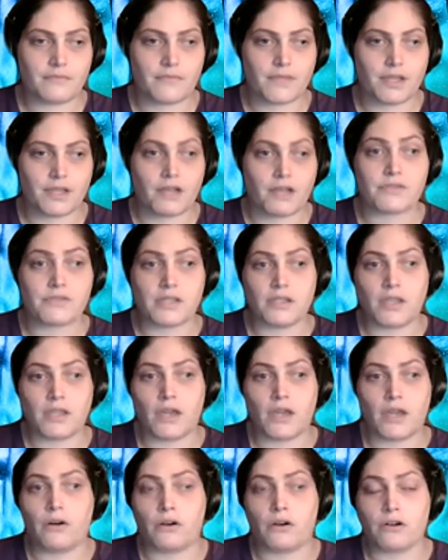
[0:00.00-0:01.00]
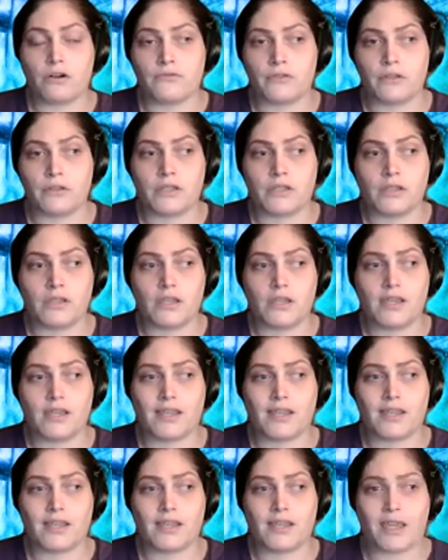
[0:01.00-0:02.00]
I've seen how hurtful it can get
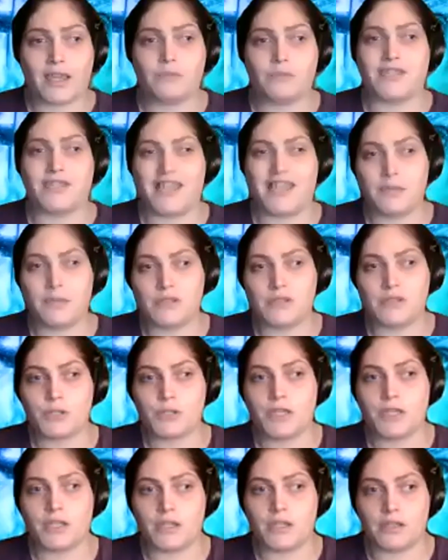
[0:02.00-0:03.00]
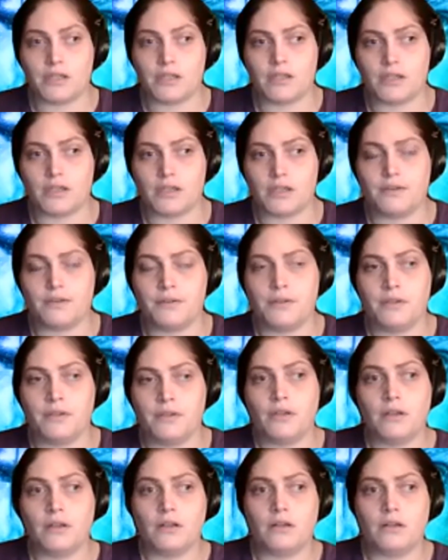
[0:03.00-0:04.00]
and how damaging it can get
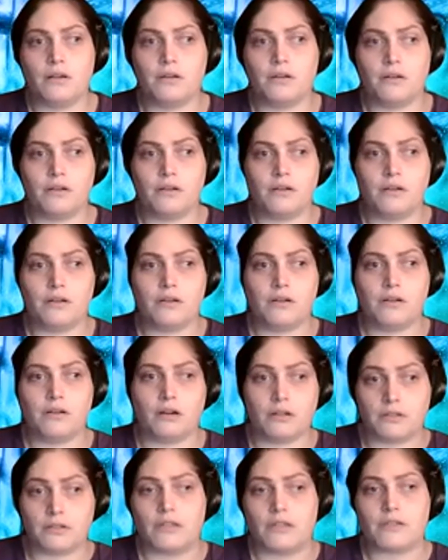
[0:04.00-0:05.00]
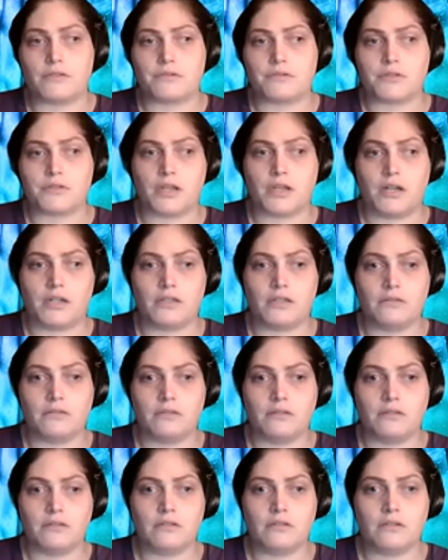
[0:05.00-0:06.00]
on the other side.
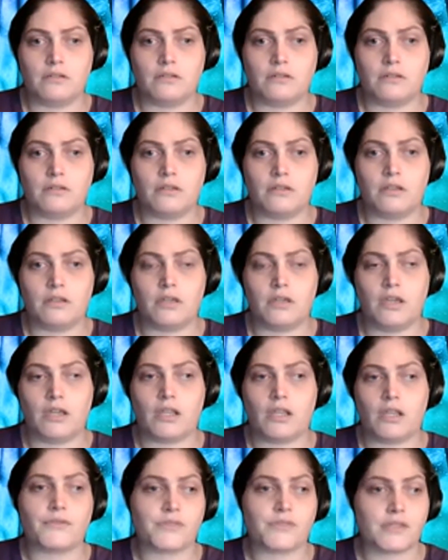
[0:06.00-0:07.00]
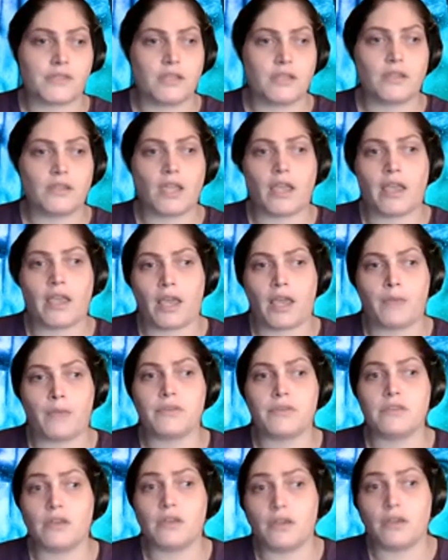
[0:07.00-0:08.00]
And I've seen that
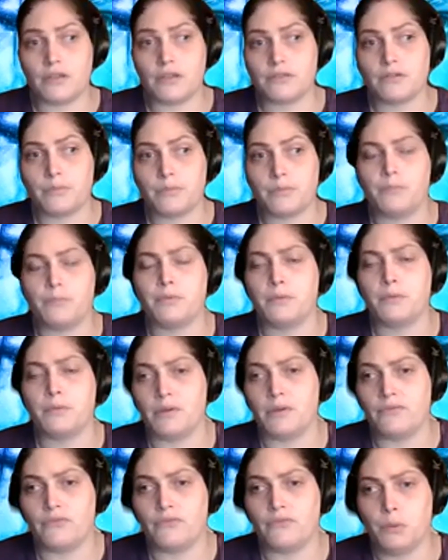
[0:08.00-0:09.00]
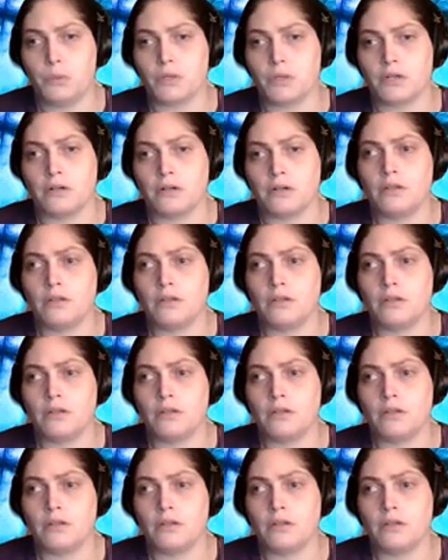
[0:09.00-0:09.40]
happen to other people before.